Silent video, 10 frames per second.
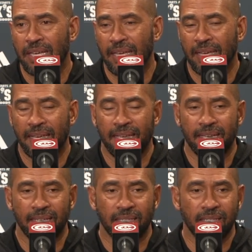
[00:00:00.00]

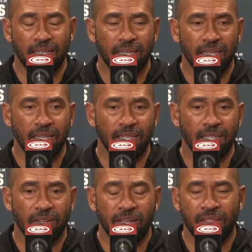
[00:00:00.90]
And,
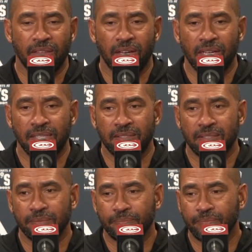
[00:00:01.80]
you know, I
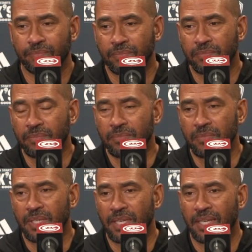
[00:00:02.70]
thought
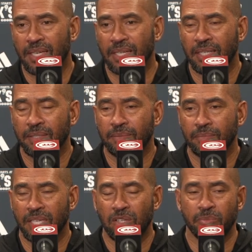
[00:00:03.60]
uh,
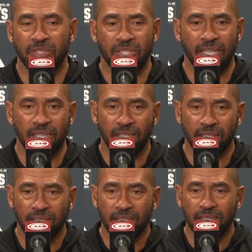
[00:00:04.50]
Nico
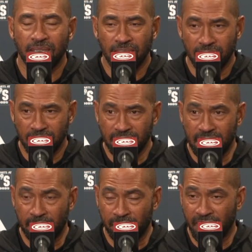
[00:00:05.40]
Mezquida
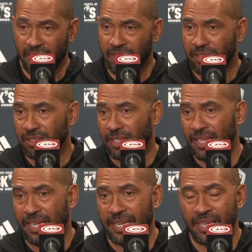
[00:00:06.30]
stepped in
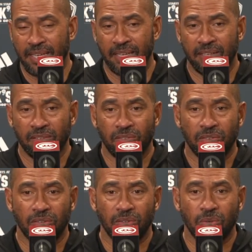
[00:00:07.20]
and
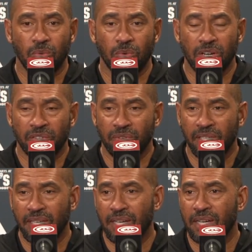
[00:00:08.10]
worked
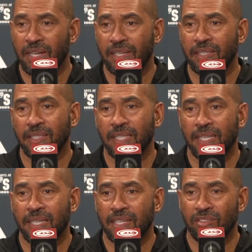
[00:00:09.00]
really hard.
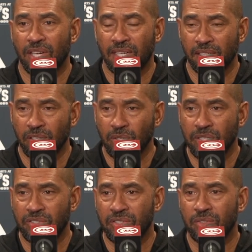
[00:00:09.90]
Uh, Johnny
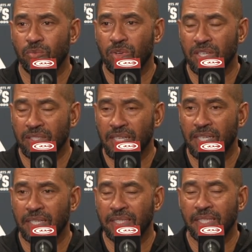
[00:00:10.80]
Lewis worked
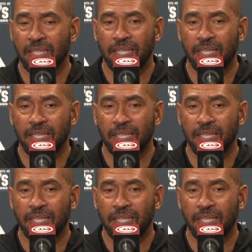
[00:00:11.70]
hard.